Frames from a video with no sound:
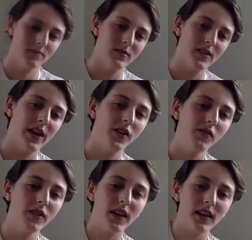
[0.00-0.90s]

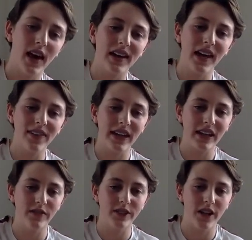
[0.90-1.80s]
I can't
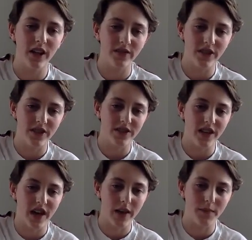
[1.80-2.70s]
think of a lot of other
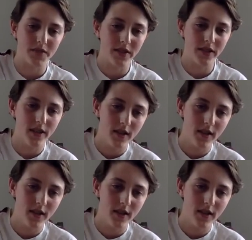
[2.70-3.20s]
times.